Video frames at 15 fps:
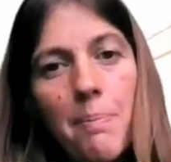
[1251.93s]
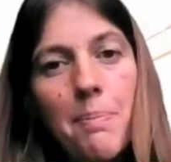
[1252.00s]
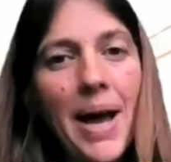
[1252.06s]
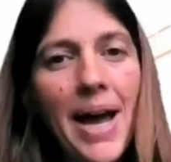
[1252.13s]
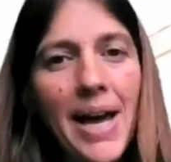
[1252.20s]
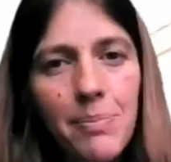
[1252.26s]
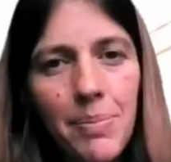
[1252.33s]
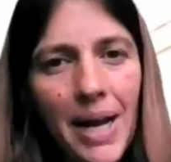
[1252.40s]

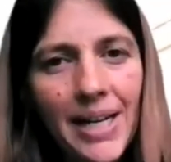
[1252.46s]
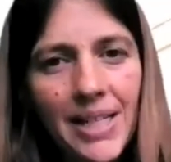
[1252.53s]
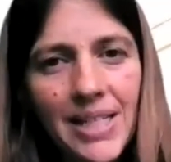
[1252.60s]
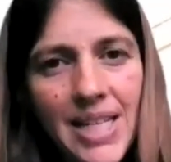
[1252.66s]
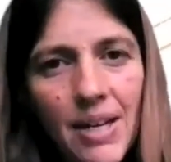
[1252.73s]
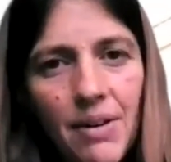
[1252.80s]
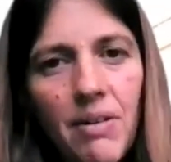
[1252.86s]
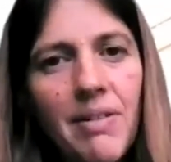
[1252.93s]
bad
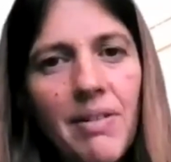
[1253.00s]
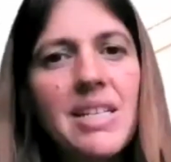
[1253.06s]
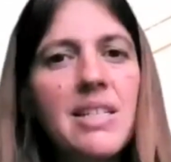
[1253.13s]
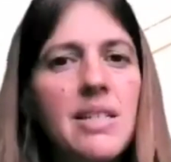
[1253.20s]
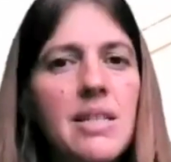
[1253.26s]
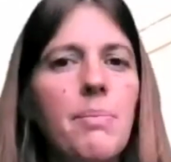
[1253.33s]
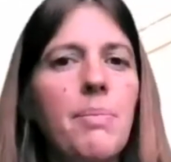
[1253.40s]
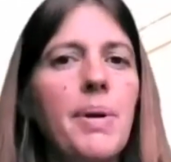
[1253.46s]
bacteria
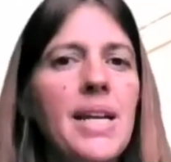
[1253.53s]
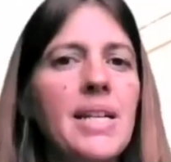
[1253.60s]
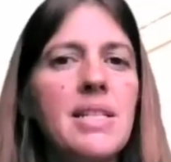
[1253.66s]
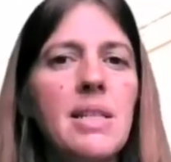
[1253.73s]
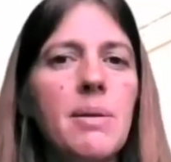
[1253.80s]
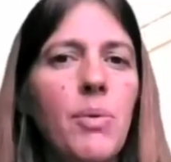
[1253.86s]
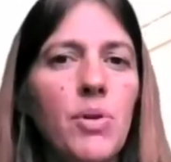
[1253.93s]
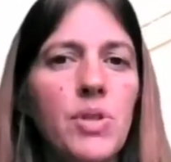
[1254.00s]
into
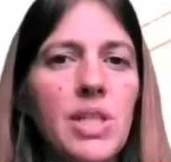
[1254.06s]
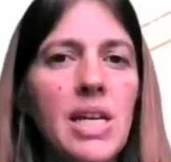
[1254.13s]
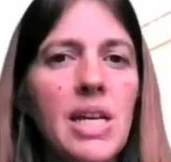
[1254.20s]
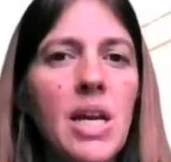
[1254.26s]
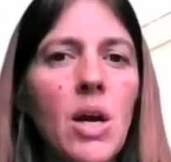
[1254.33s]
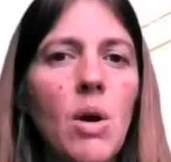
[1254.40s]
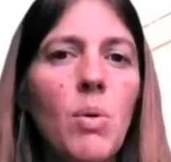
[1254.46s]
the body,